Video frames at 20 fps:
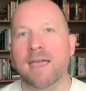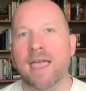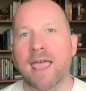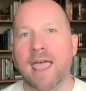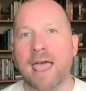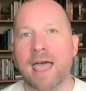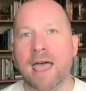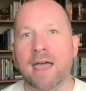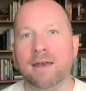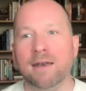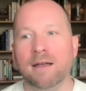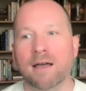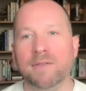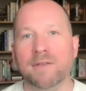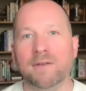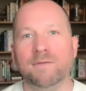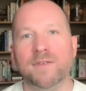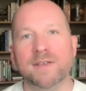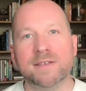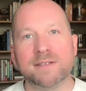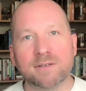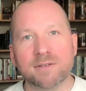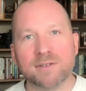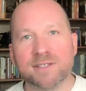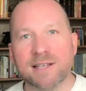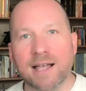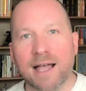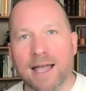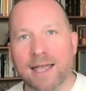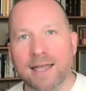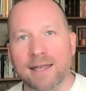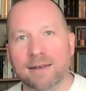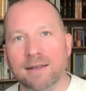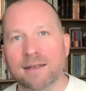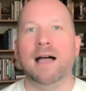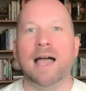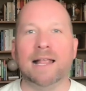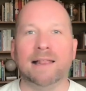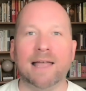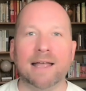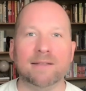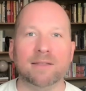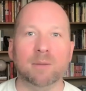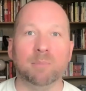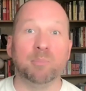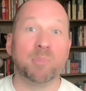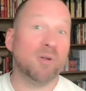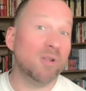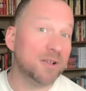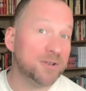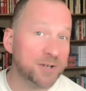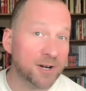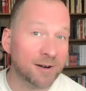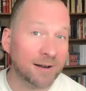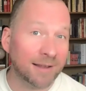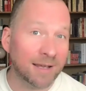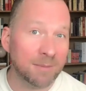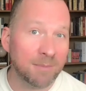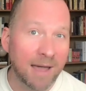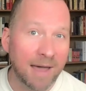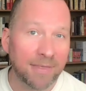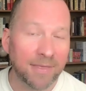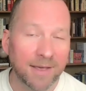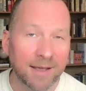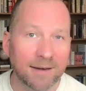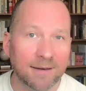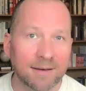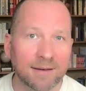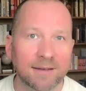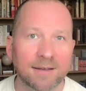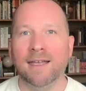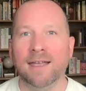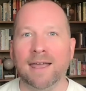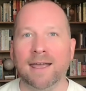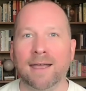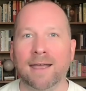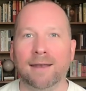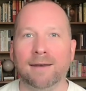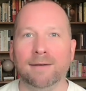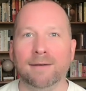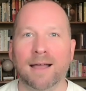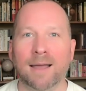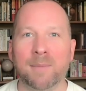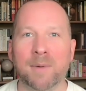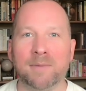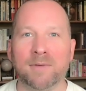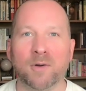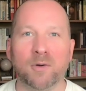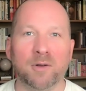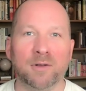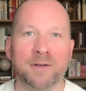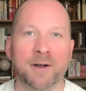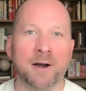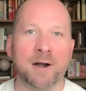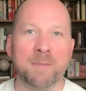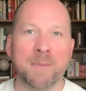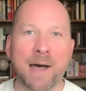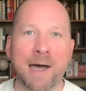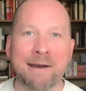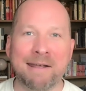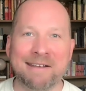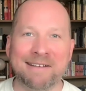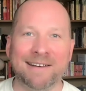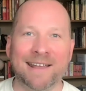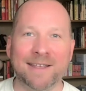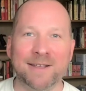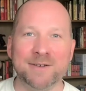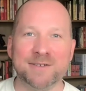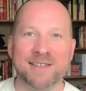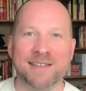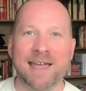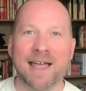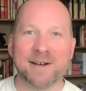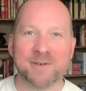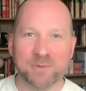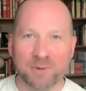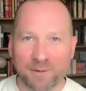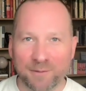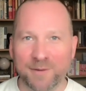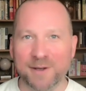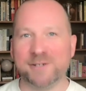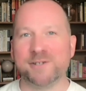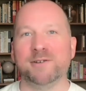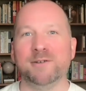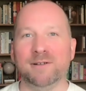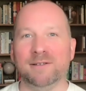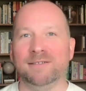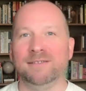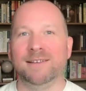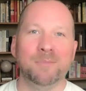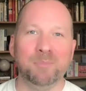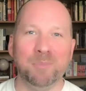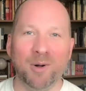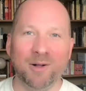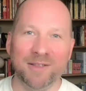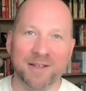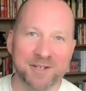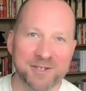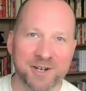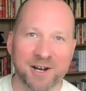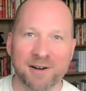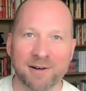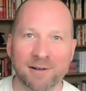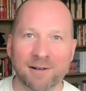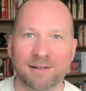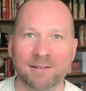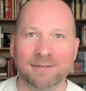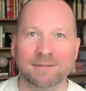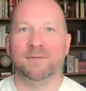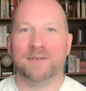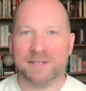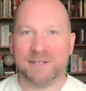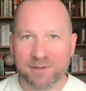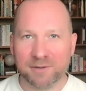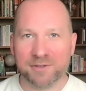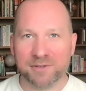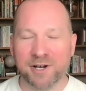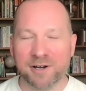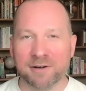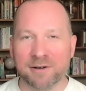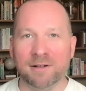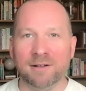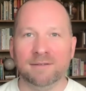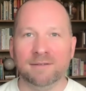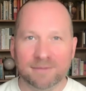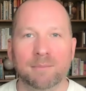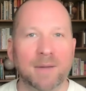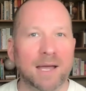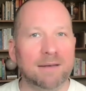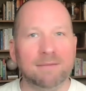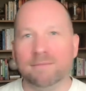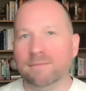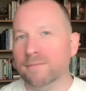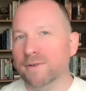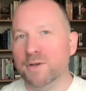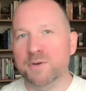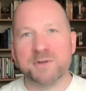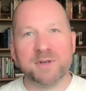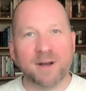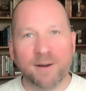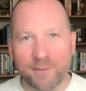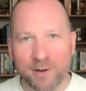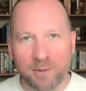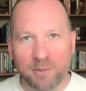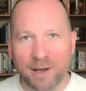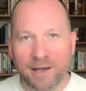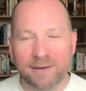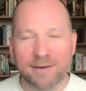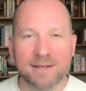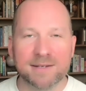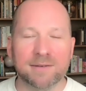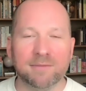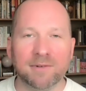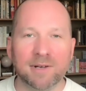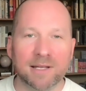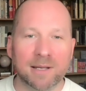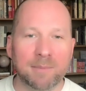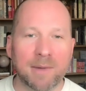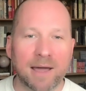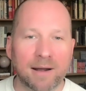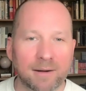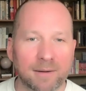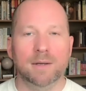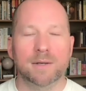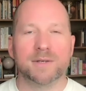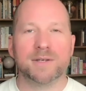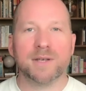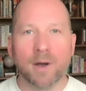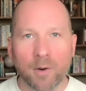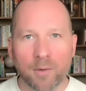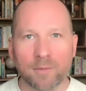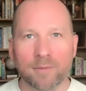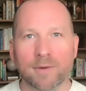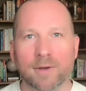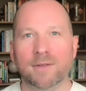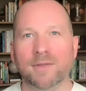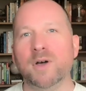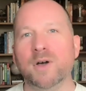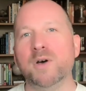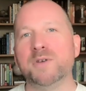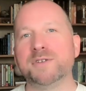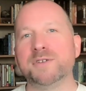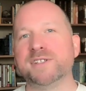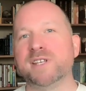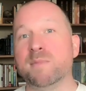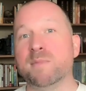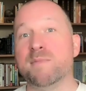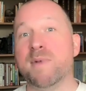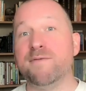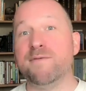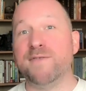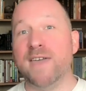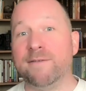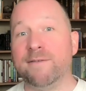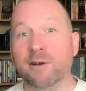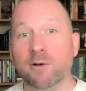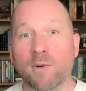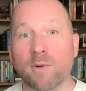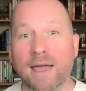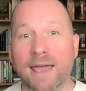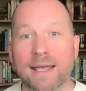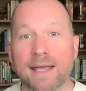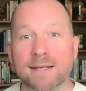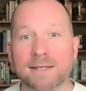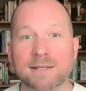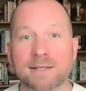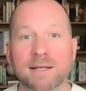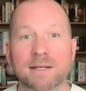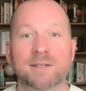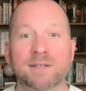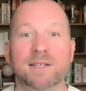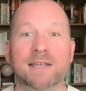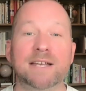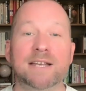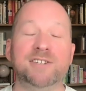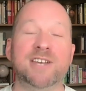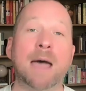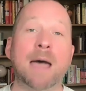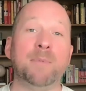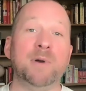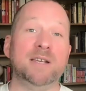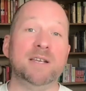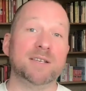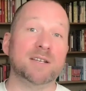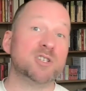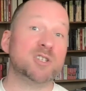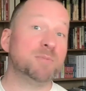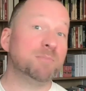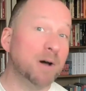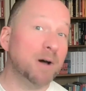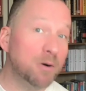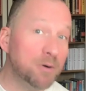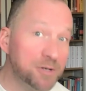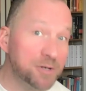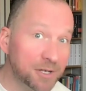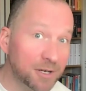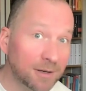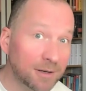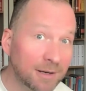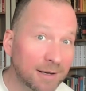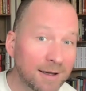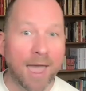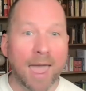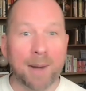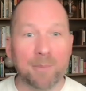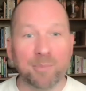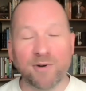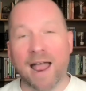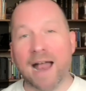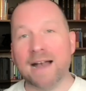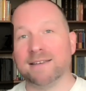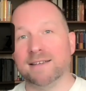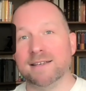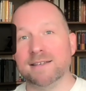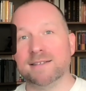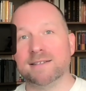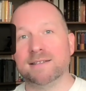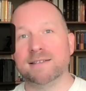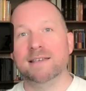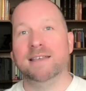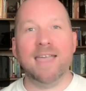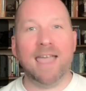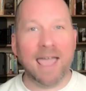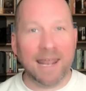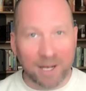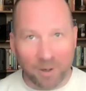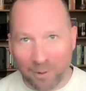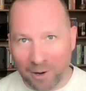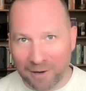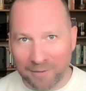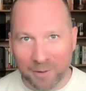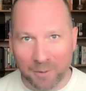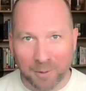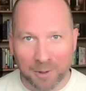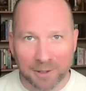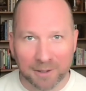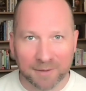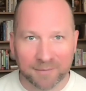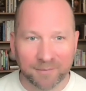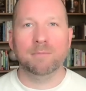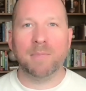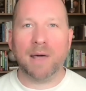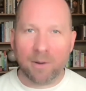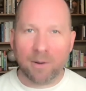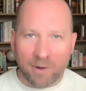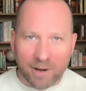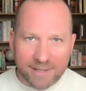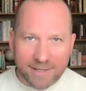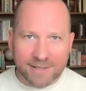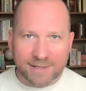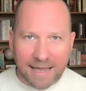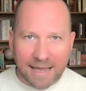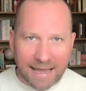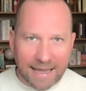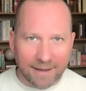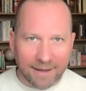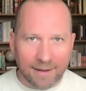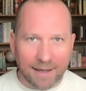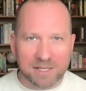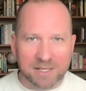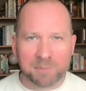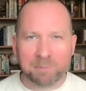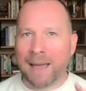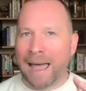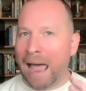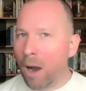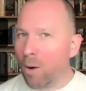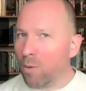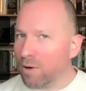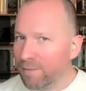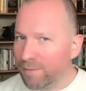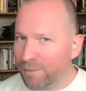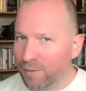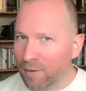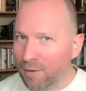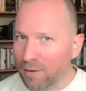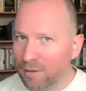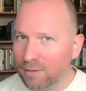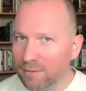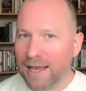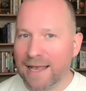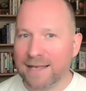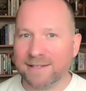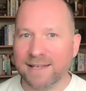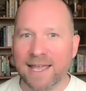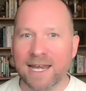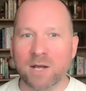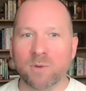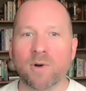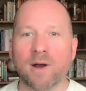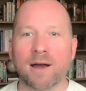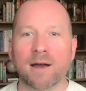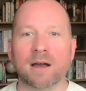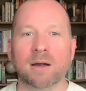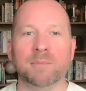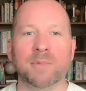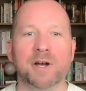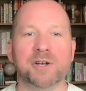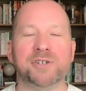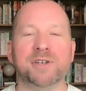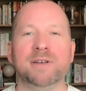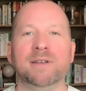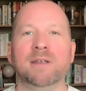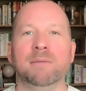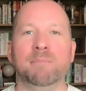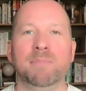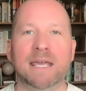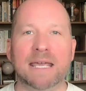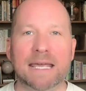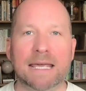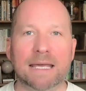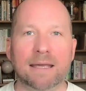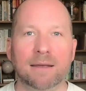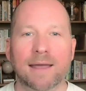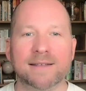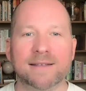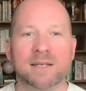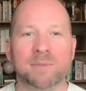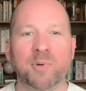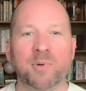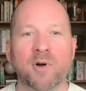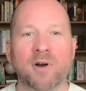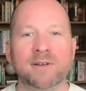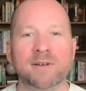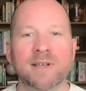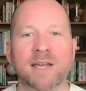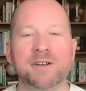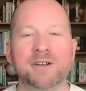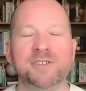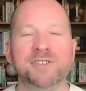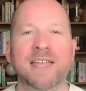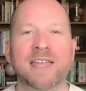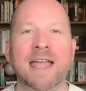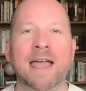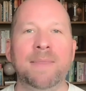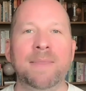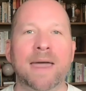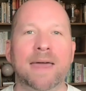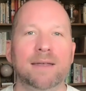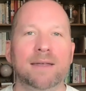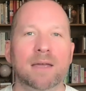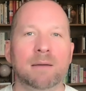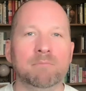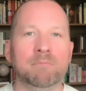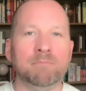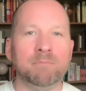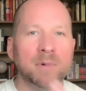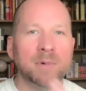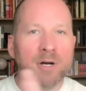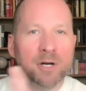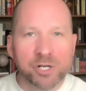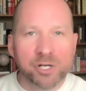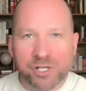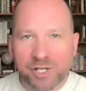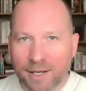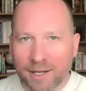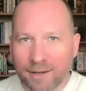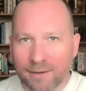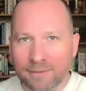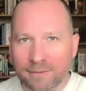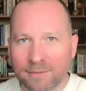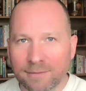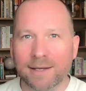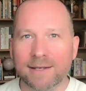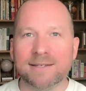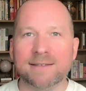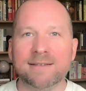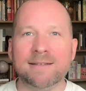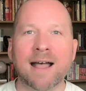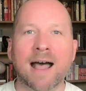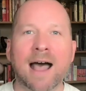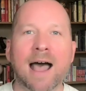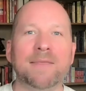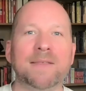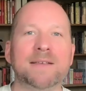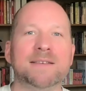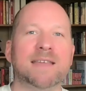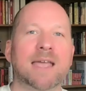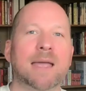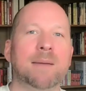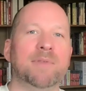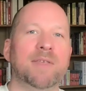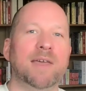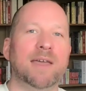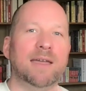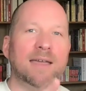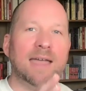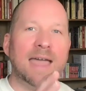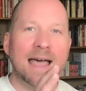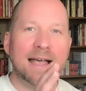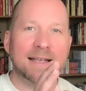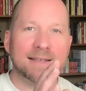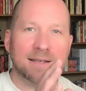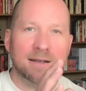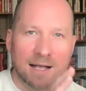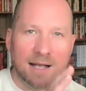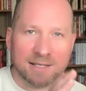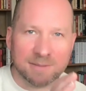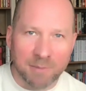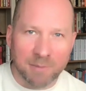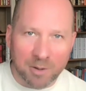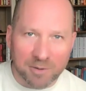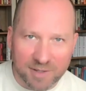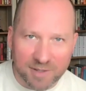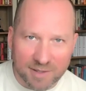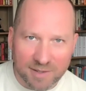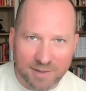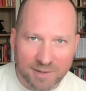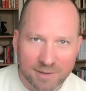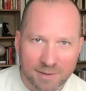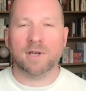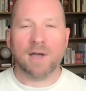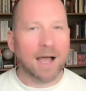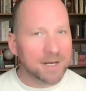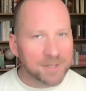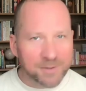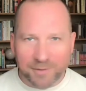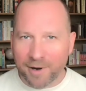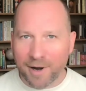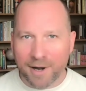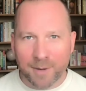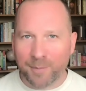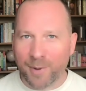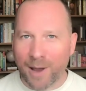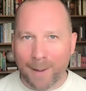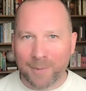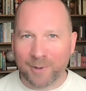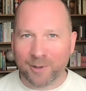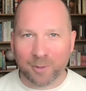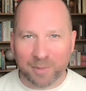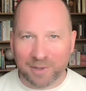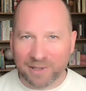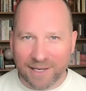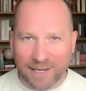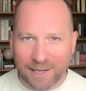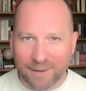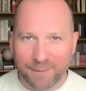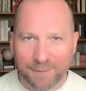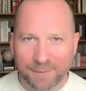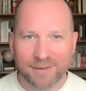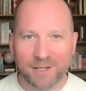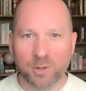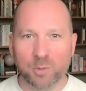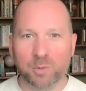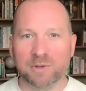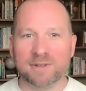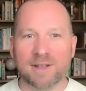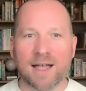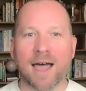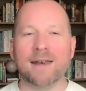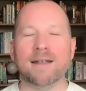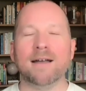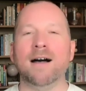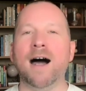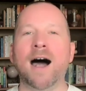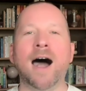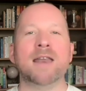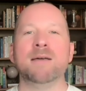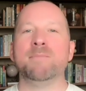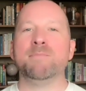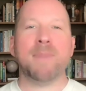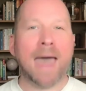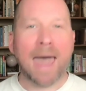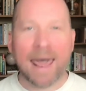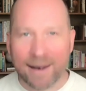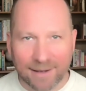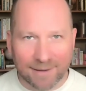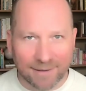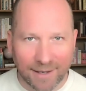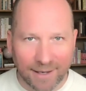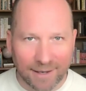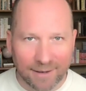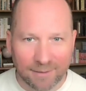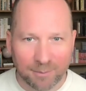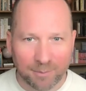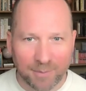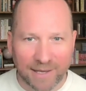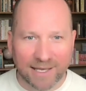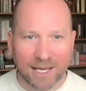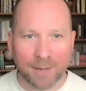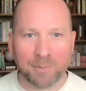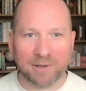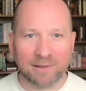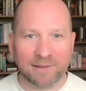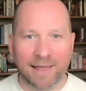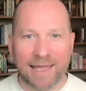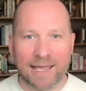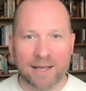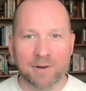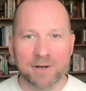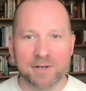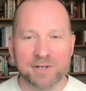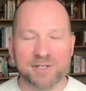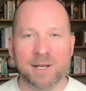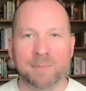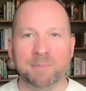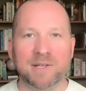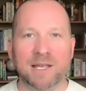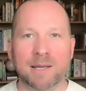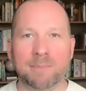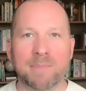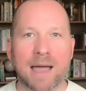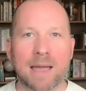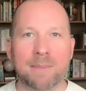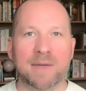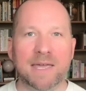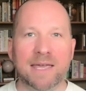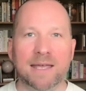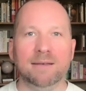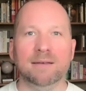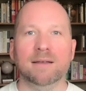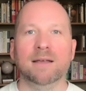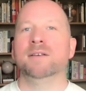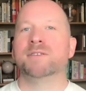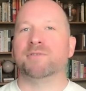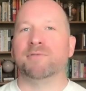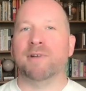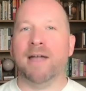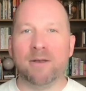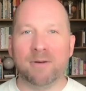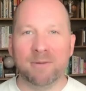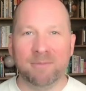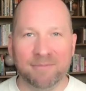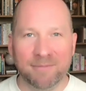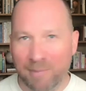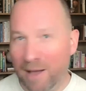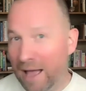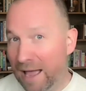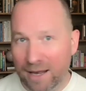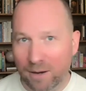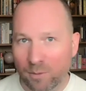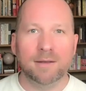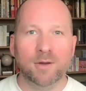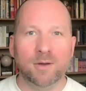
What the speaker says: And on the physical side, I like the bullet journaling method, and I'm a total nerd about it. And I use the actual official bullet journal, physical journal, but use whatever you want. Doesn't really matter. So those are some of my favorite ways to get Japanese exposure and practice anywhere in the world. But I want to say, as powerful as Anywhere Immersion can be, it's important to understand that immersion is not the same thing as osmosis. Contrary to popular belief, you will not automatically pick up a language simply by being surrounded by it.